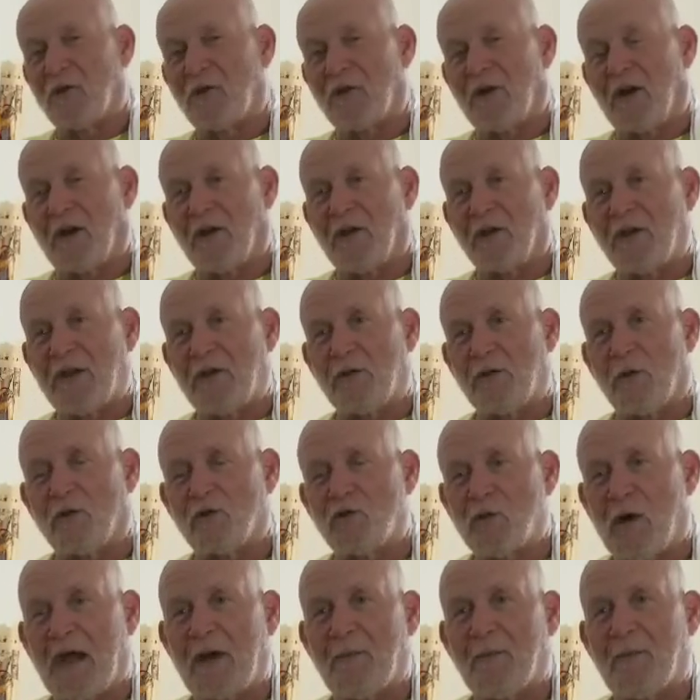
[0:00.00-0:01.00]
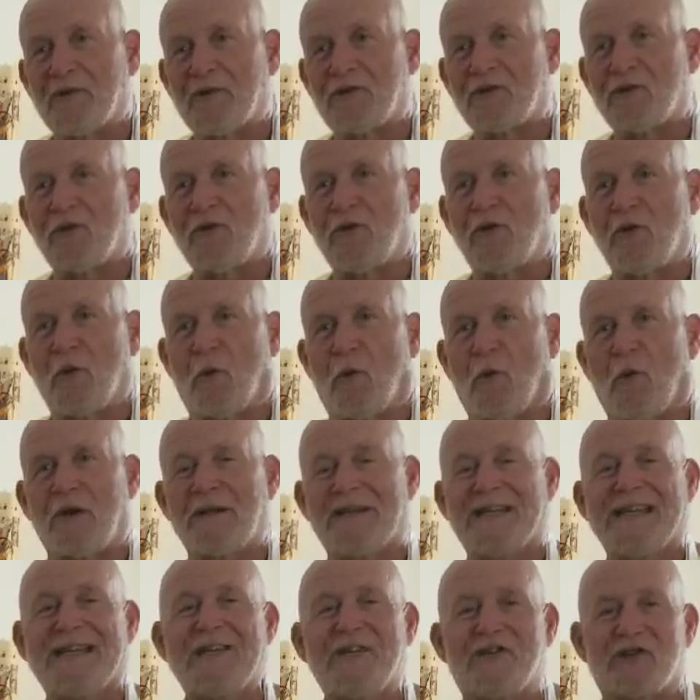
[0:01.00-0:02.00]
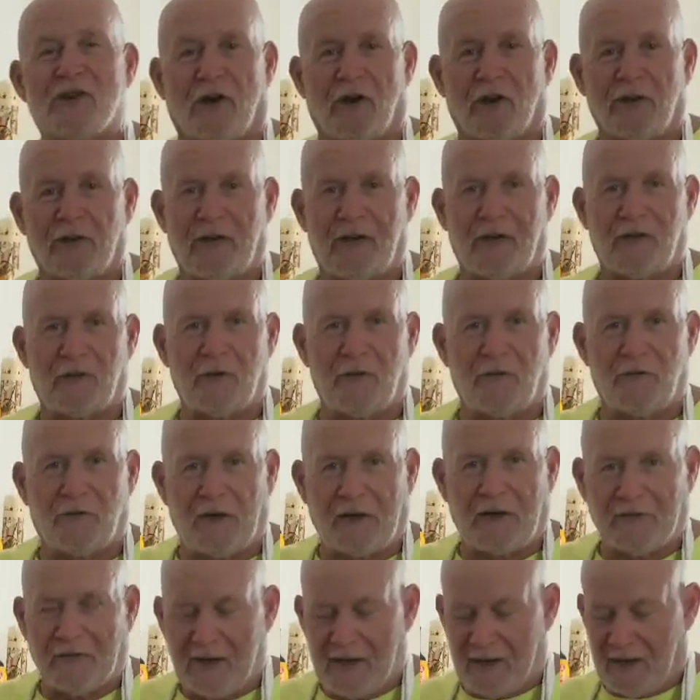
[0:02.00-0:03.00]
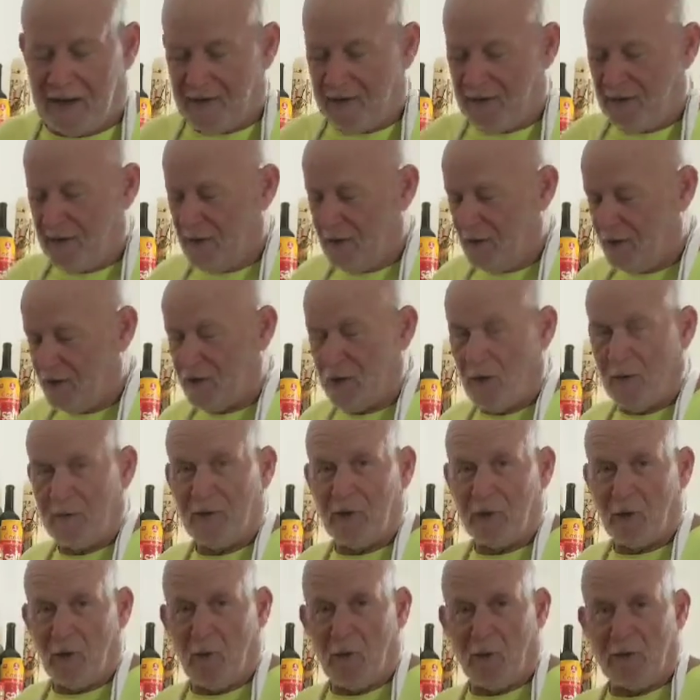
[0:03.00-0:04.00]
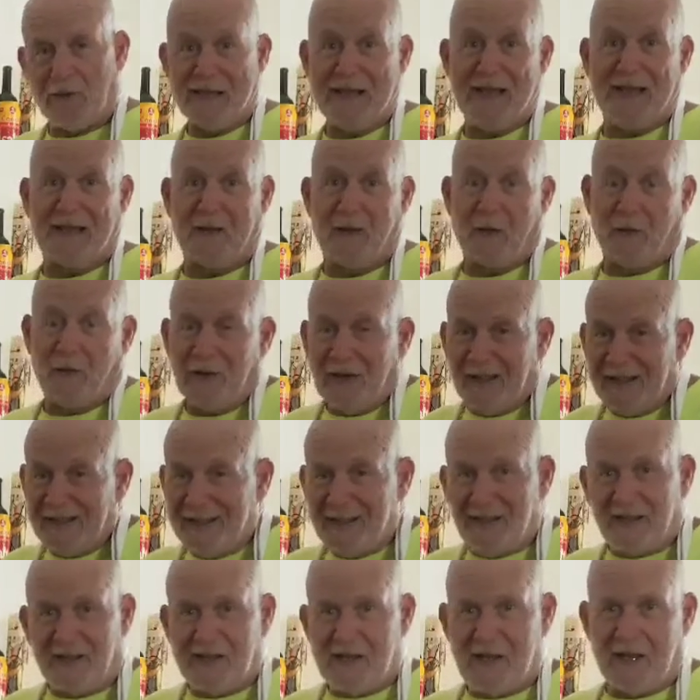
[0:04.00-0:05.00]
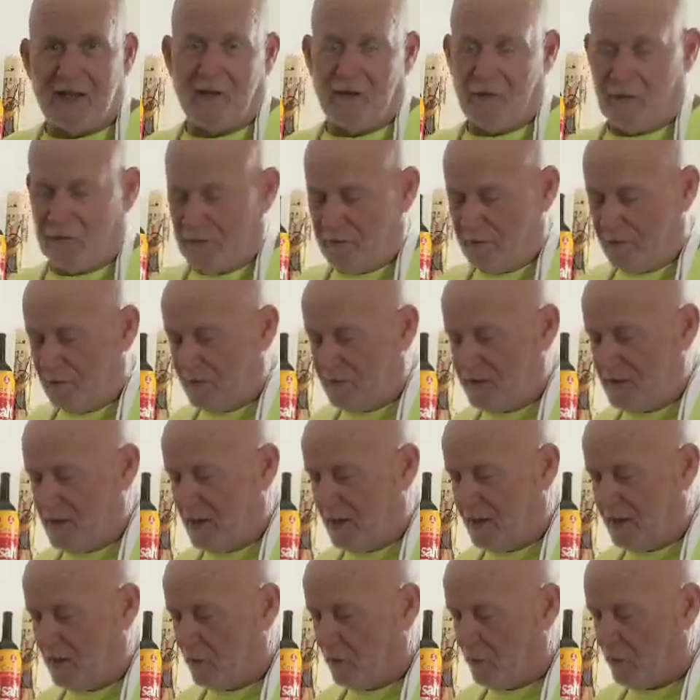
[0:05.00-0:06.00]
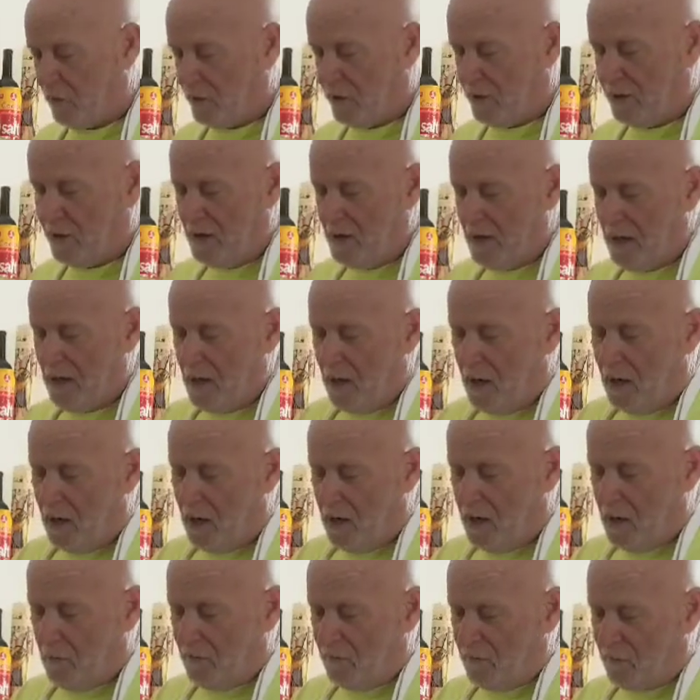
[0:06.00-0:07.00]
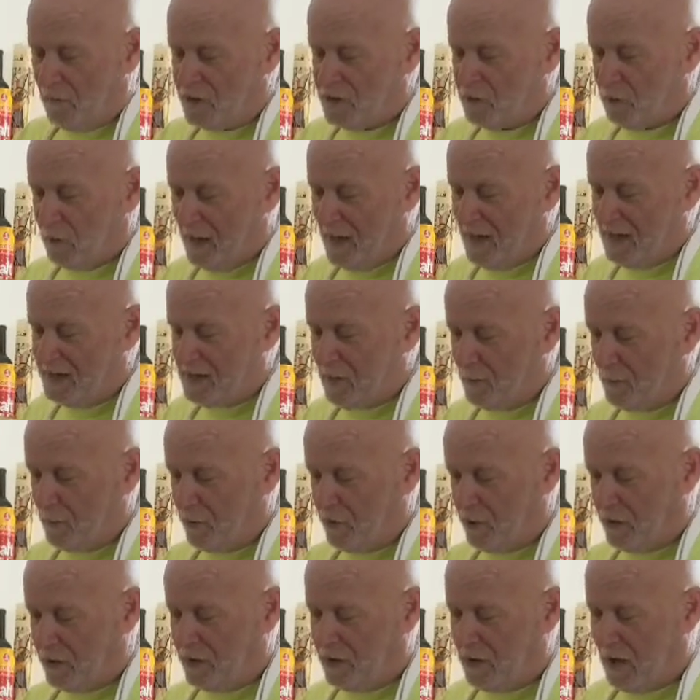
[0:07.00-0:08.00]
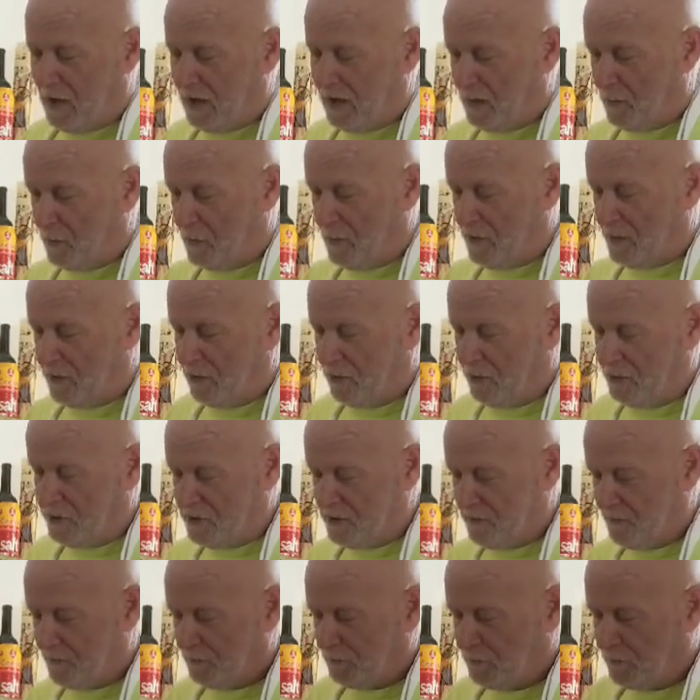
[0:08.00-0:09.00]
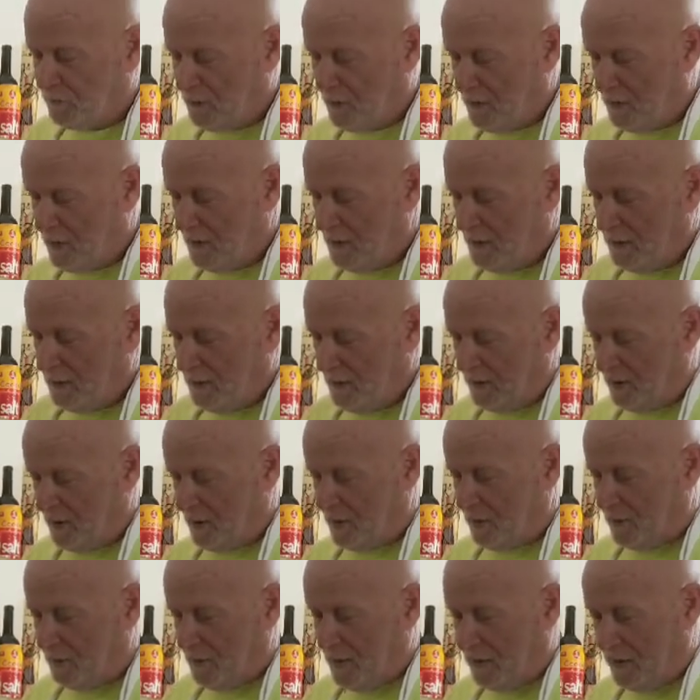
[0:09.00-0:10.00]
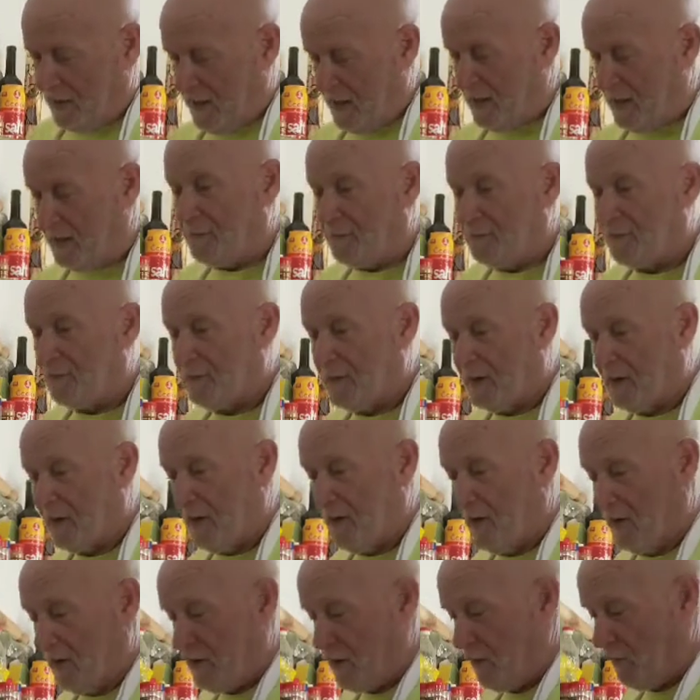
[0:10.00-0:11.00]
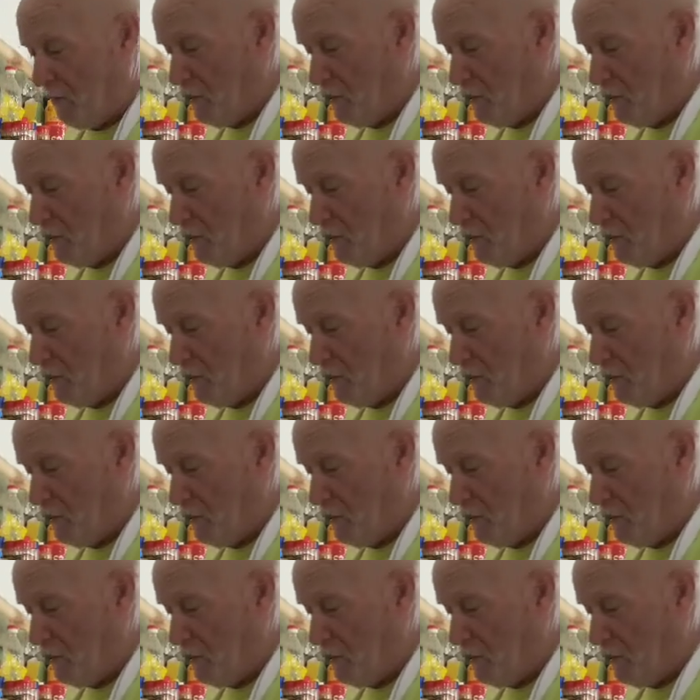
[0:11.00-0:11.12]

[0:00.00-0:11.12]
calls for either a dry mustard or a Dijon, and I couldn't find that. So I'm going to go with yellow, a little yellow. It's not going to ruin it. For spice, I'm putting in jalapenos. Again,